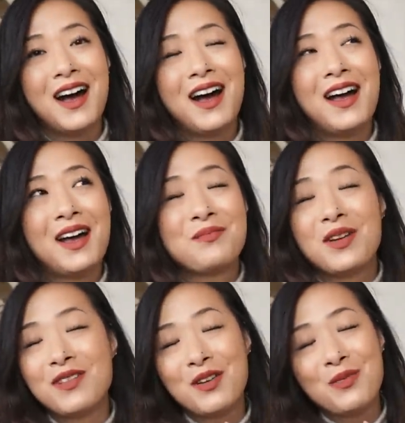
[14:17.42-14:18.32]

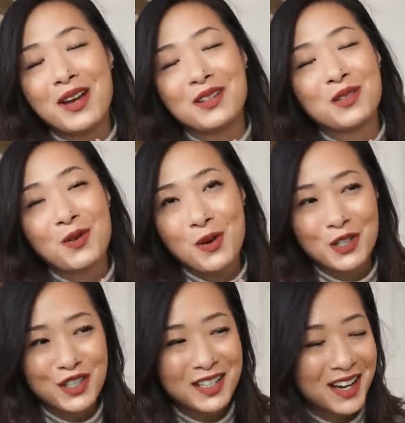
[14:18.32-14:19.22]
my favorite brand is of
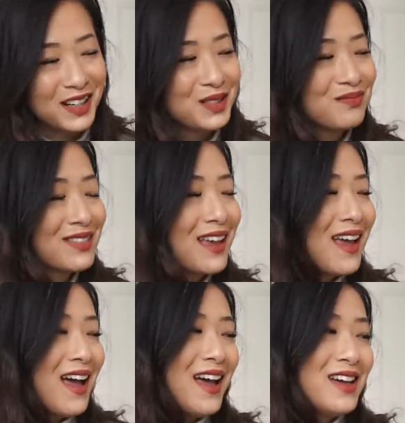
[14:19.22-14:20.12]
course Chanel.
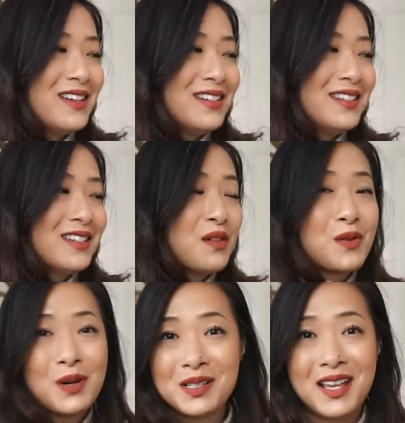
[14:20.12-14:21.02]
And
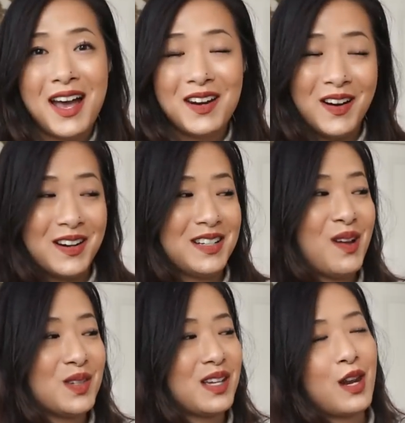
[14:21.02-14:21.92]
of course I had a hard
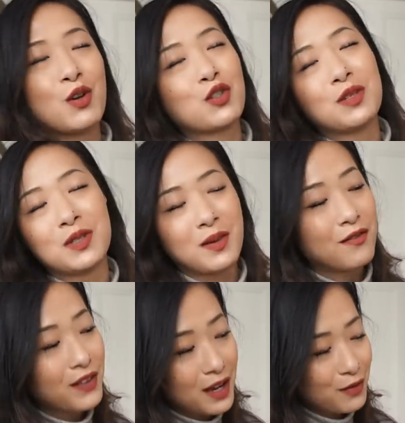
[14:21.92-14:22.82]
time deciding which one was my
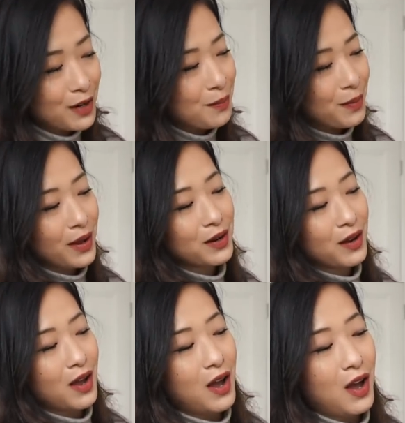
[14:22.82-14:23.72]
favorite, but
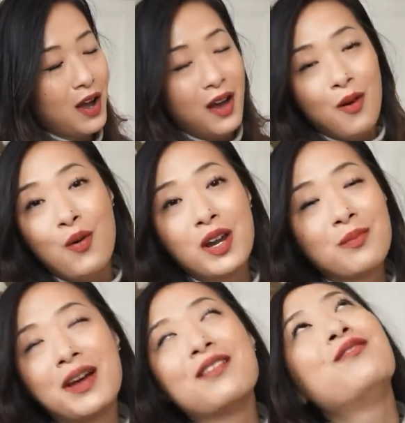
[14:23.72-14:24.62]
one
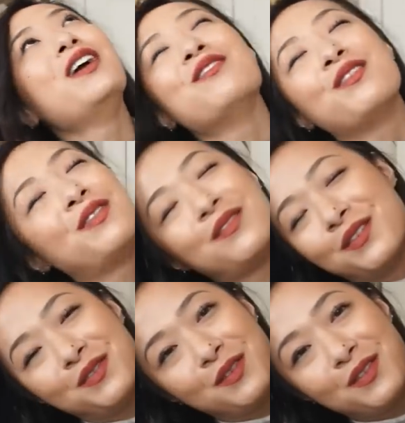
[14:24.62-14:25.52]
of my favorite
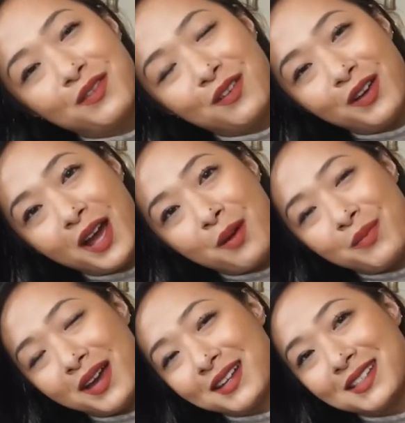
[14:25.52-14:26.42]

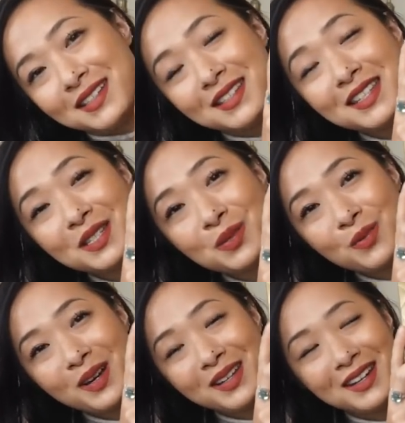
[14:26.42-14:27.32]
handbags is this
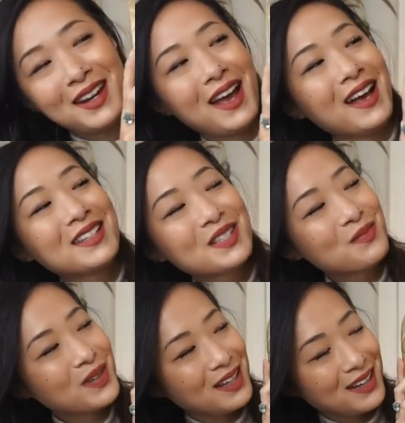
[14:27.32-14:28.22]
one. It had to
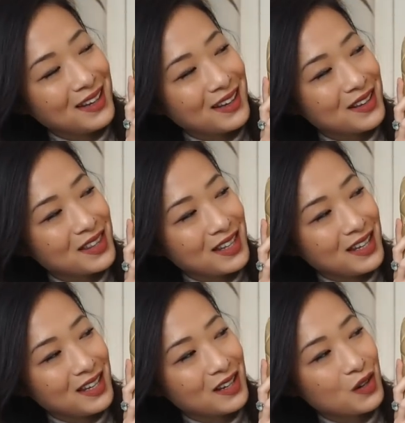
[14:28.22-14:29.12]
be
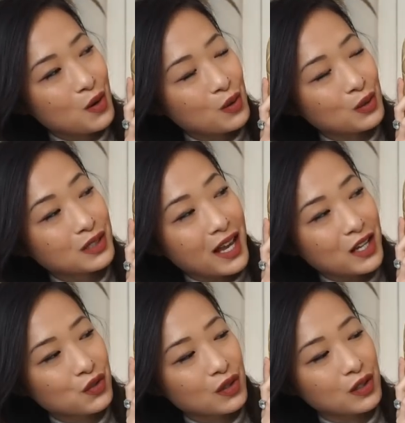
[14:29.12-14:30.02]
the gold
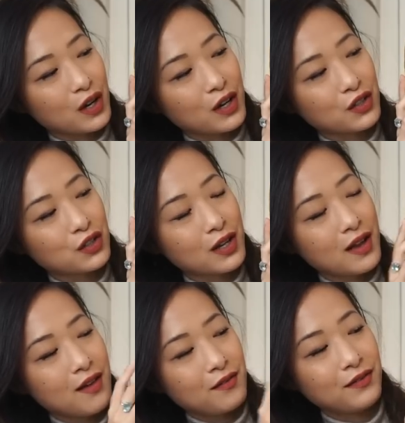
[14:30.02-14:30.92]
extra large
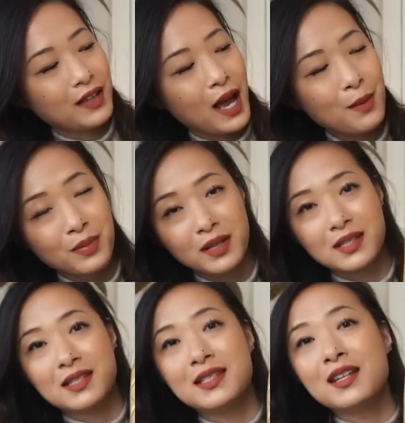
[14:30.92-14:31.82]
flap.
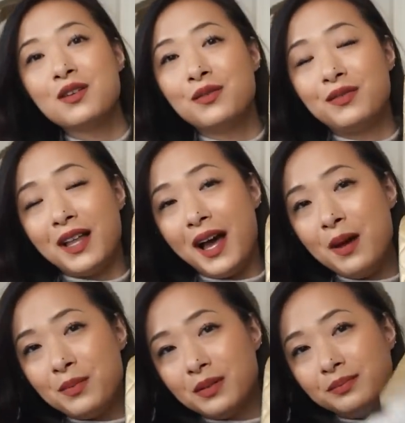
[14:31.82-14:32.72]
It's a single
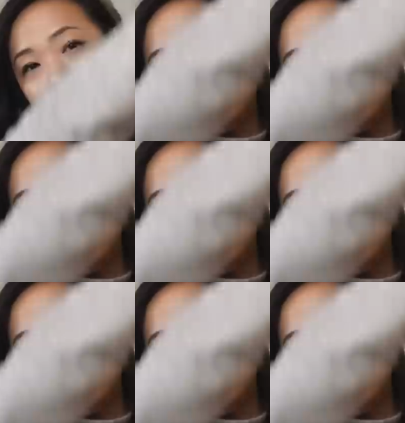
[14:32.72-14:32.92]
flap.